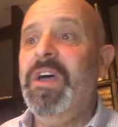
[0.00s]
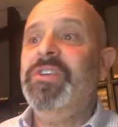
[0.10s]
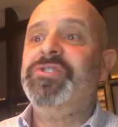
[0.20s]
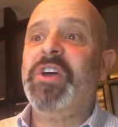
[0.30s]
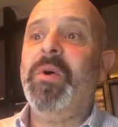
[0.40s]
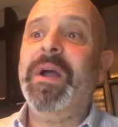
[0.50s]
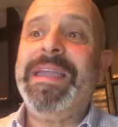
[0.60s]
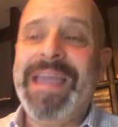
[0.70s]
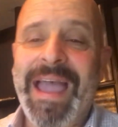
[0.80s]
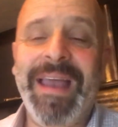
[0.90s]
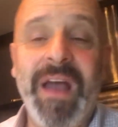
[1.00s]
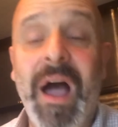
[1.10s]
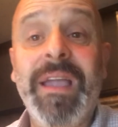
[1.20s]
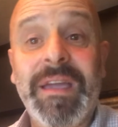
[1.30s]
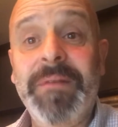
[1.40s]
So again,
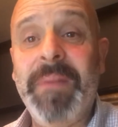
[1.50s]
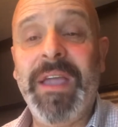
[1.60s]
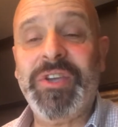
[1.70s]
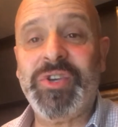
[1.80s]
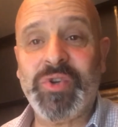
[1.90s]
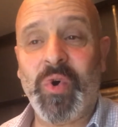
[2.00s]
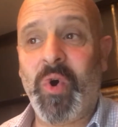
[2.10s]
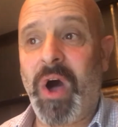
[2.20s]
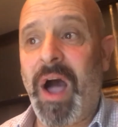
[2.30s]
I can make sure